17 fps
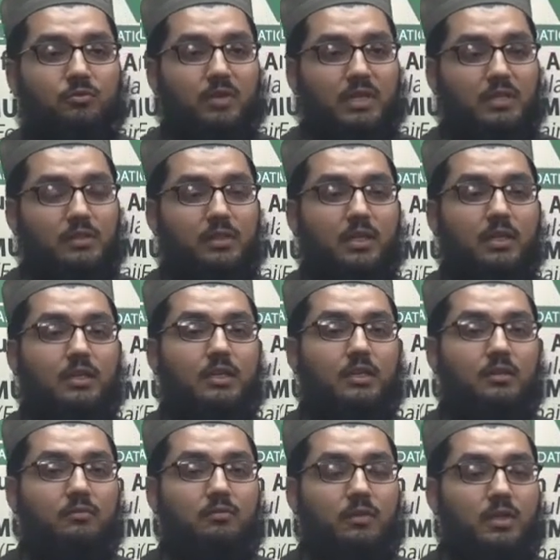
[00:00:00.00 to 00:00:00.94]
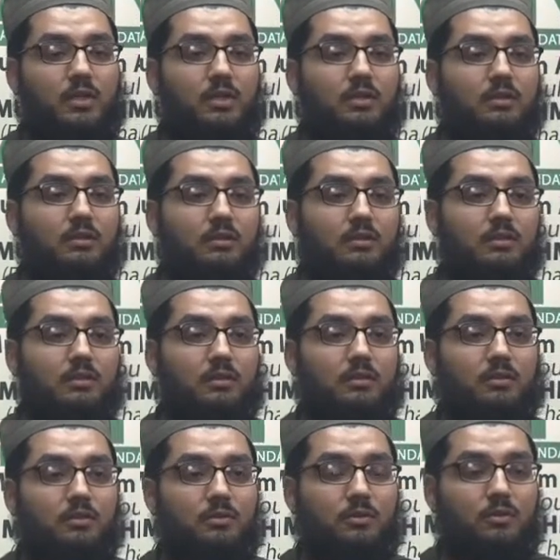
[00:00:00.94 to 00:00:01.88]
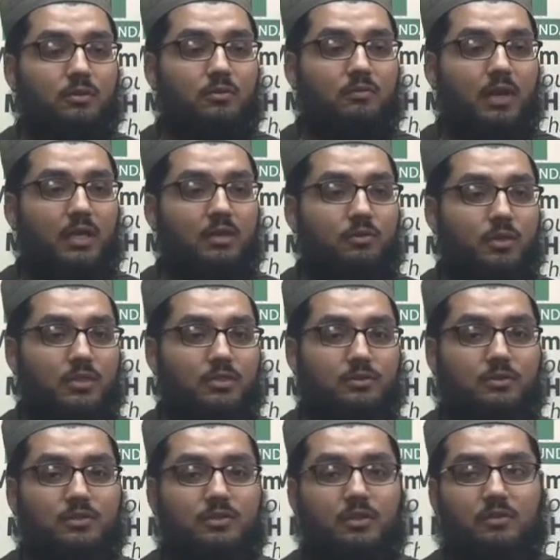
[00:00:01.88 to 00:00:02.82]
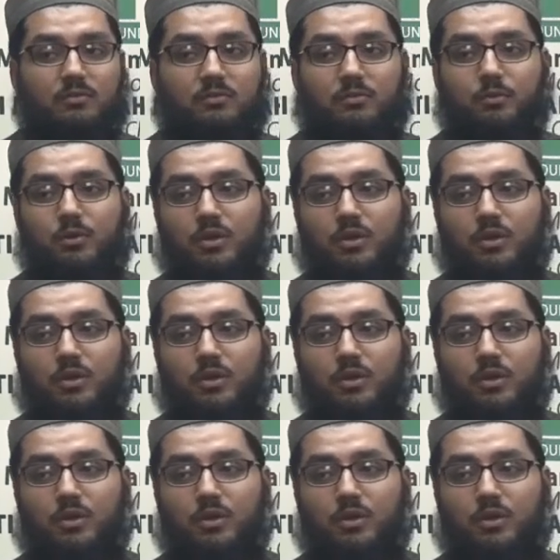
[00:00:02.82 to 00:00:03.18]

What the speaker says: rethink and you know, evaluate yourself.